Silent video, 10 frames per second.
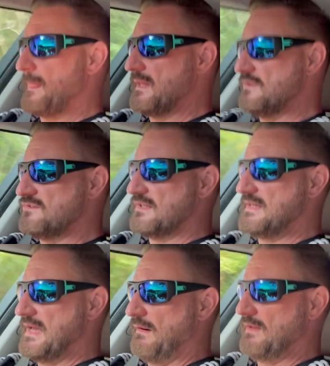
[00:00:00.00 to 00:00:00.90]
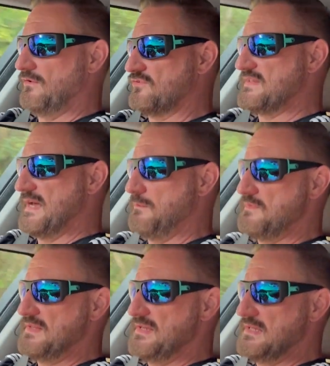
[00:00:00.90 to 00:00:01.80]
You can see how it looks now
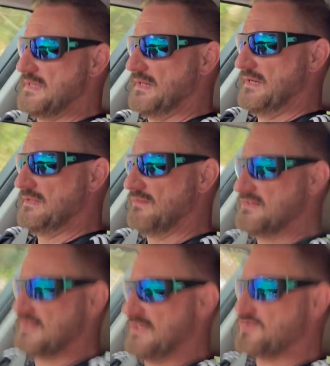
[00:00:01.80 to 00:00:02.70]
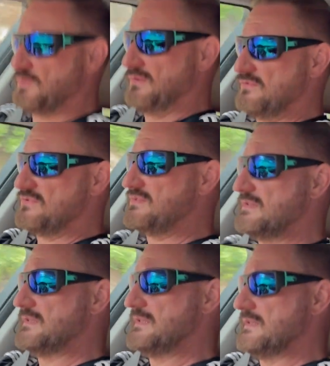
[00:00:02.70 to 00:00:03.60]
with the 19-inch wheels,
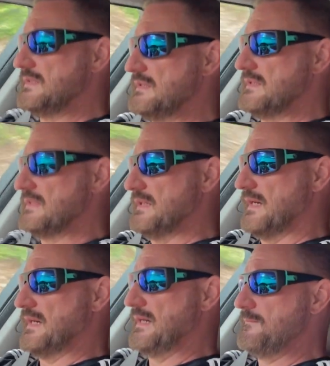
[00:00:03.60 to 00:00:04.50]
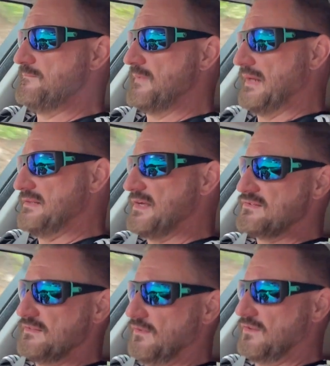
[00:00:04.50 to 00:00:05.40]
and it
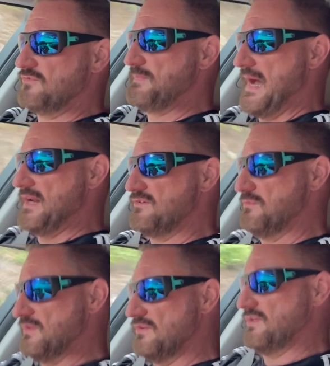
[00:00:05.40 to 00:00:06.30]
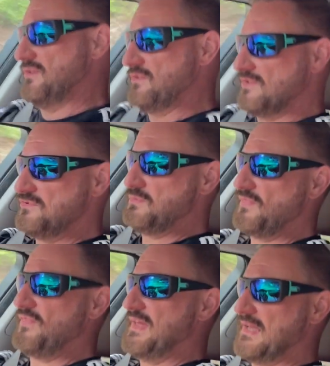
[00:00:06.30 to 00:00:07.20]
doesn't look as bad as you would
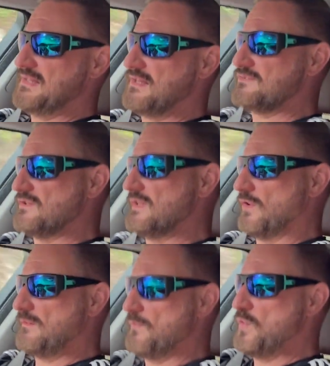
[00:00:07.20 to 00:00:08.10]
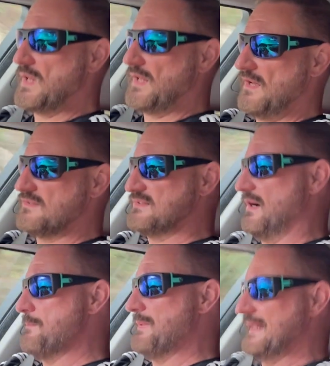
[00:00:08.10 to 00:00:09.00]
think. It does look a lot more classy,
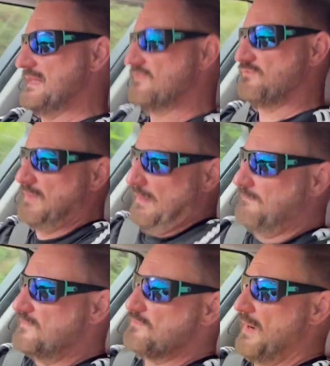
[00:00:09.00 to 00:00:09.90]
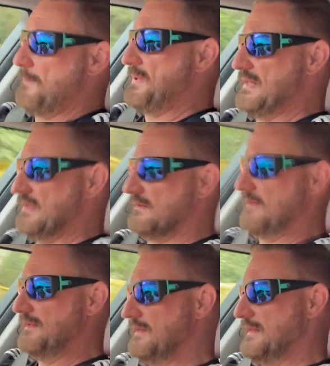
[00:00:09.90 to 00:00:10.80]
I believe. Well, it's my opinion,
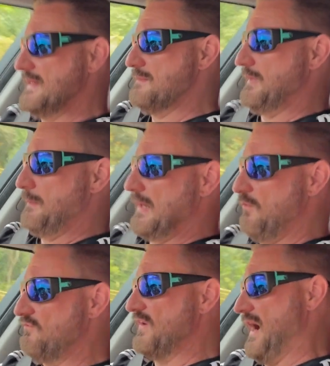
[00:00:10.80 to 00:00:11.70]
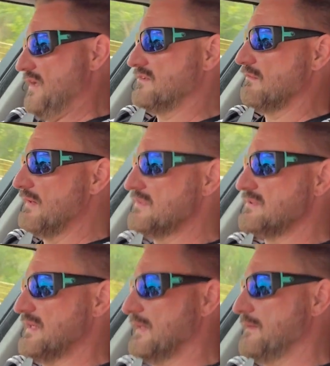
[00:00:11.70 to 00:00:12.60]
but I'm an old fart, so I can
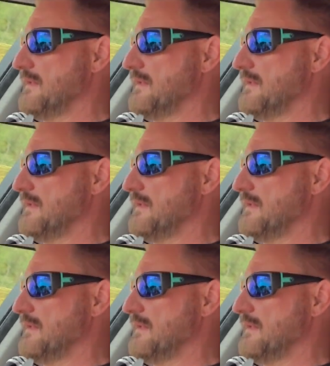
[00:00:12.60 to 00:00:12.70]
say that.